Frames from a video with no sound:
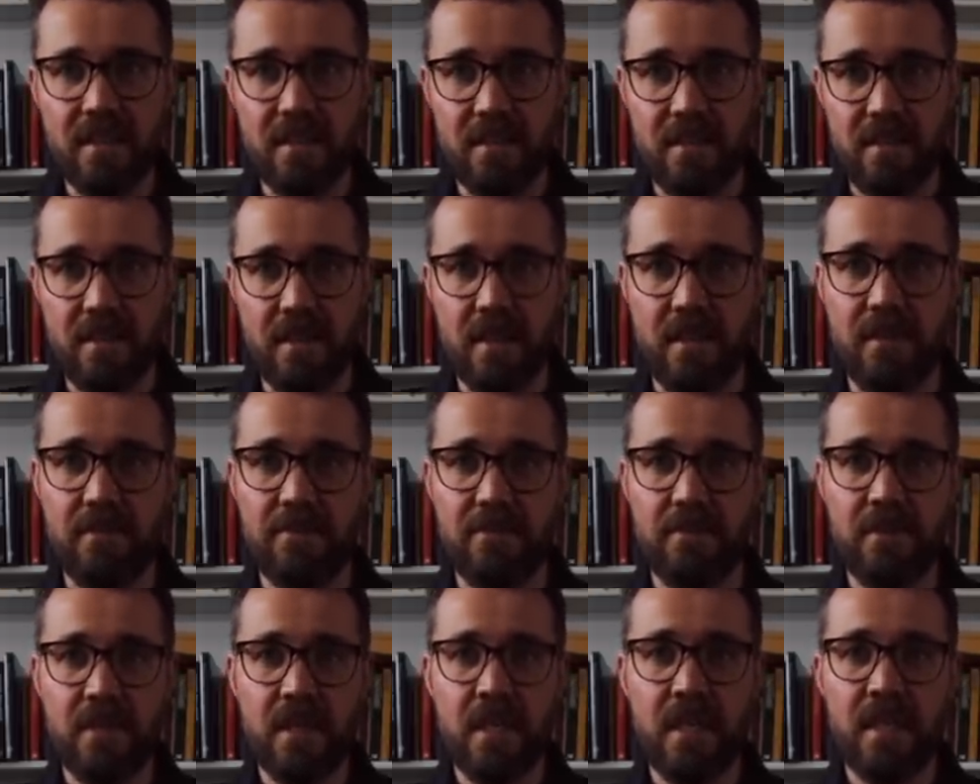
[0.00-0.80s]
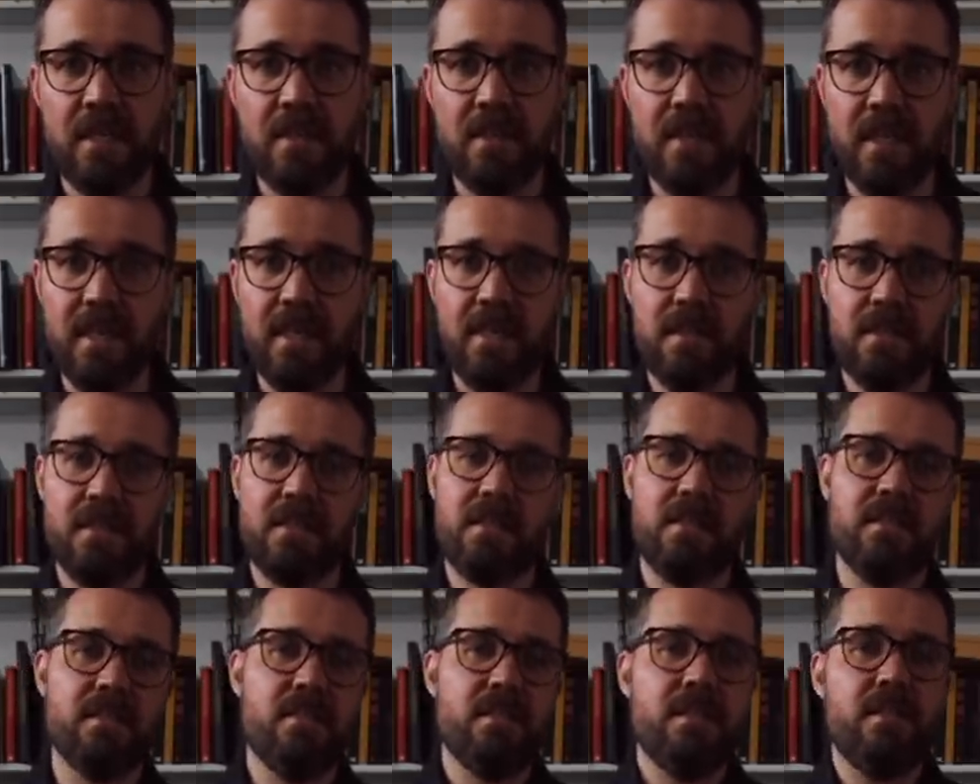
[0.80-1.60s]
of stuff,
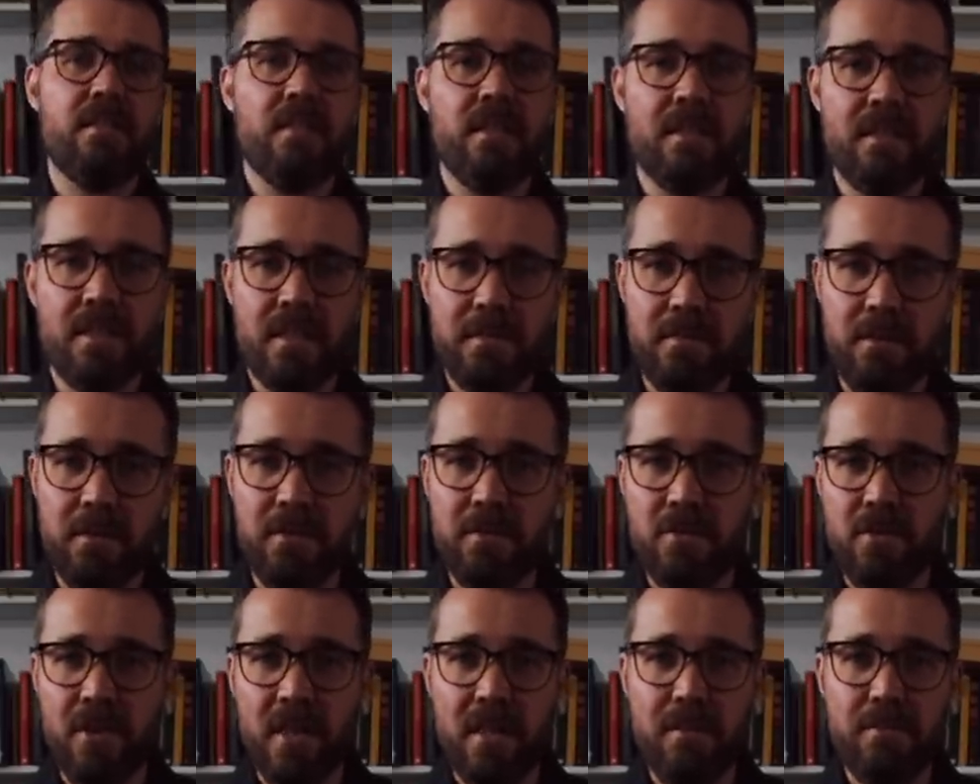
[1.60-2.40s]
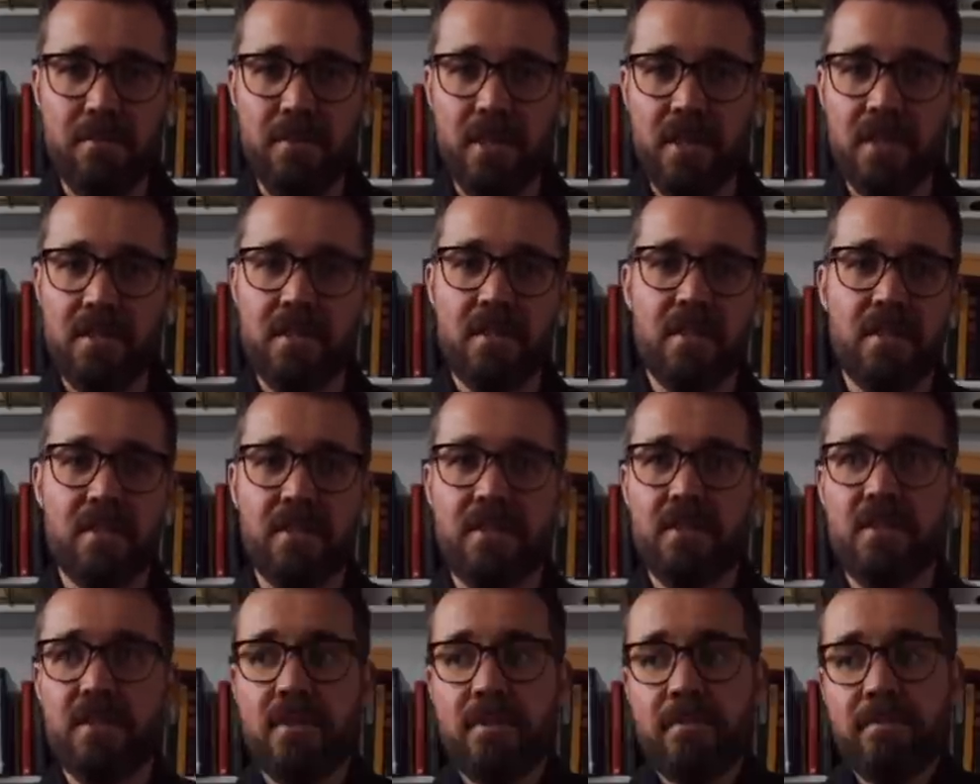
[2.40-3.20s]
then consider hitting that subscribe button
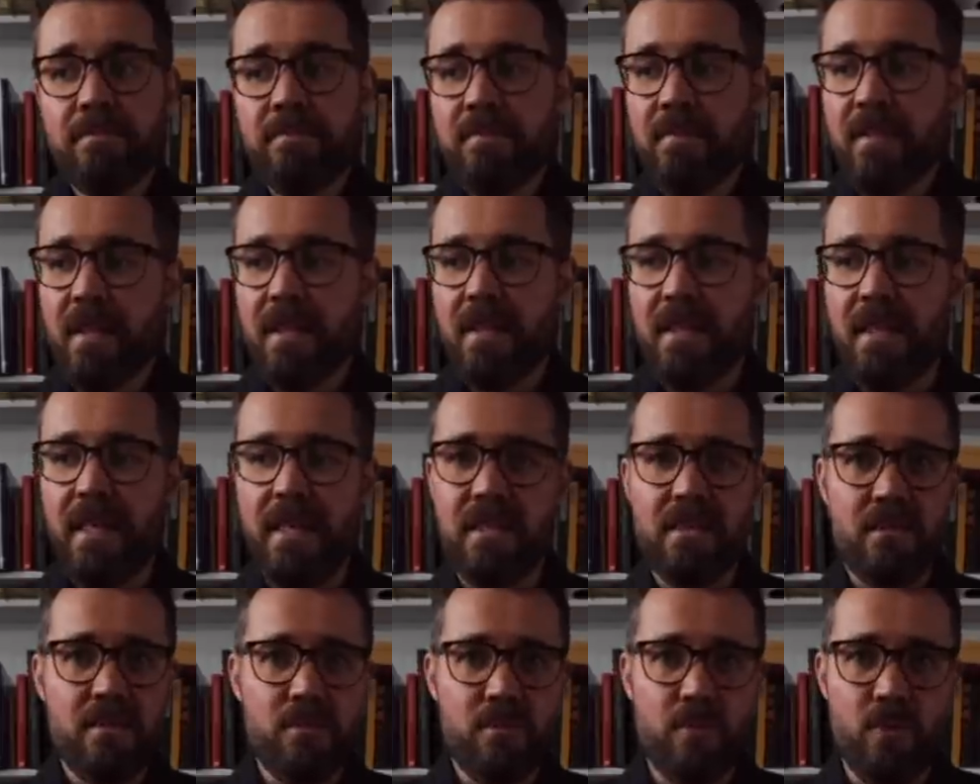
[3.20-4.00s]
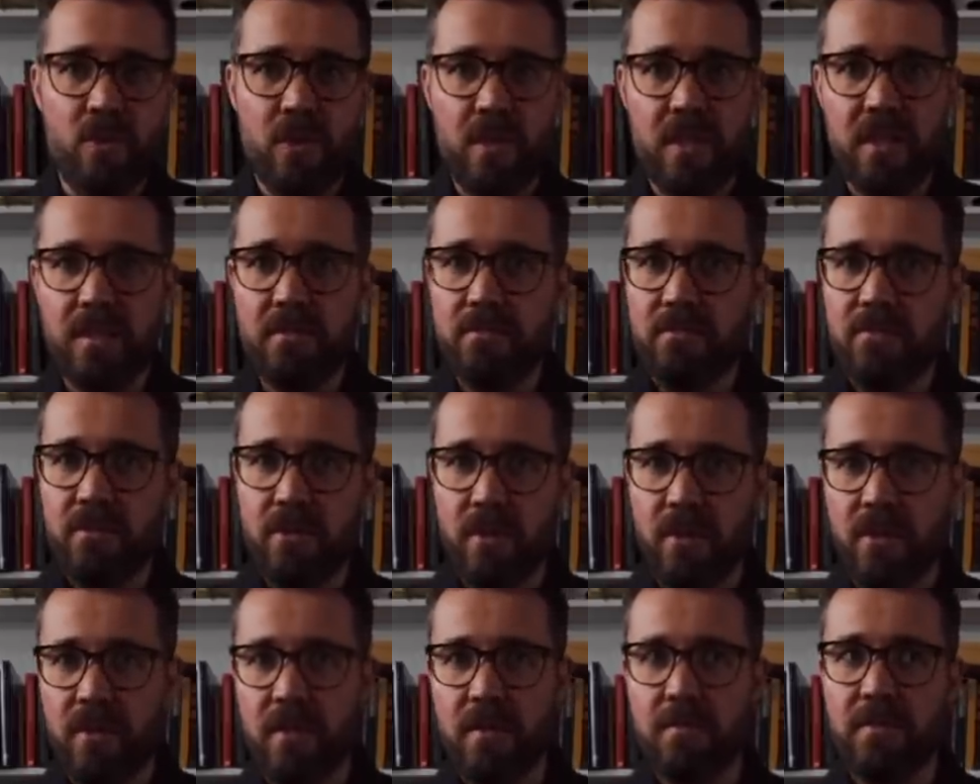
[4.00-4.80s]
because that's what I
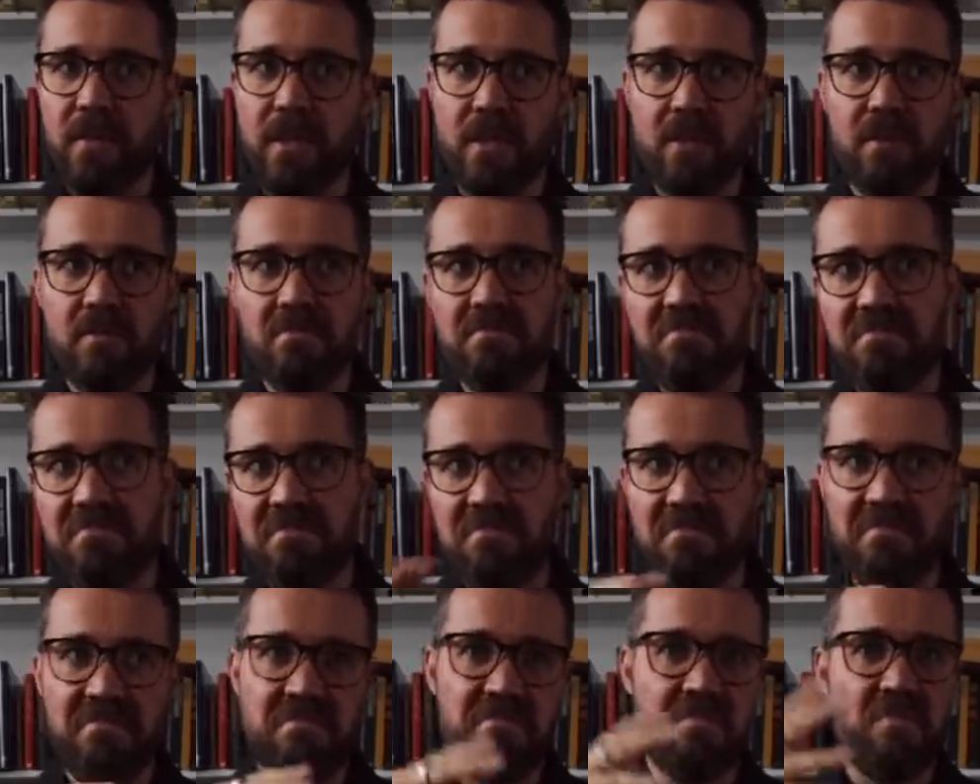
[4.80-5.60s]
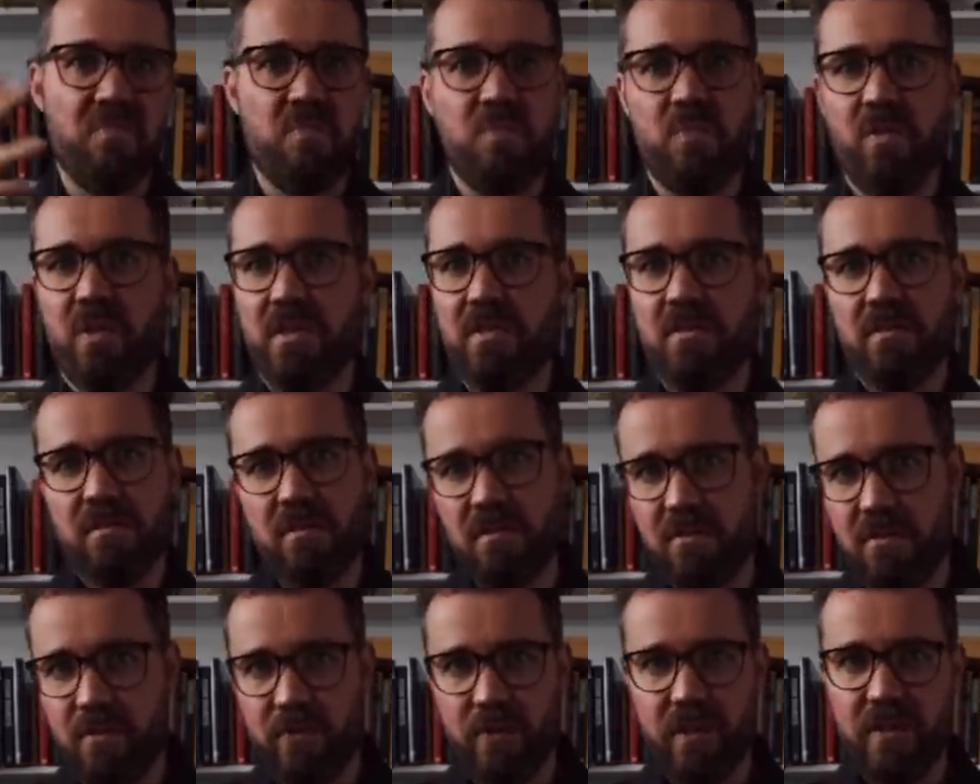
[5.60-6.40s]
talk about once,
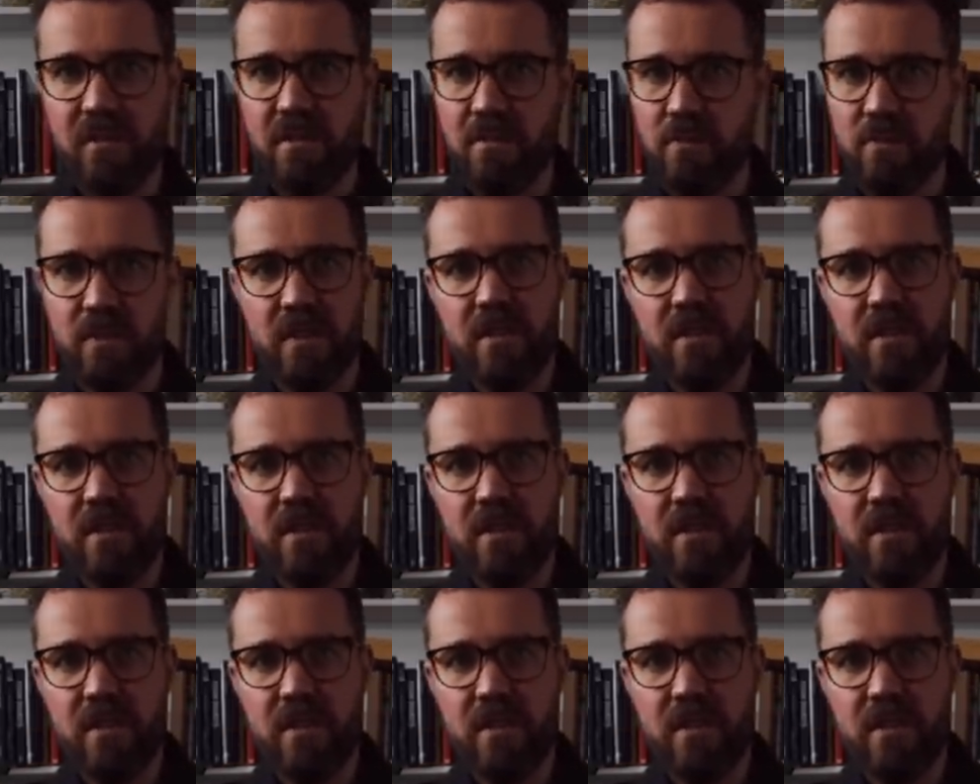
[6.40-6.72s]
twice a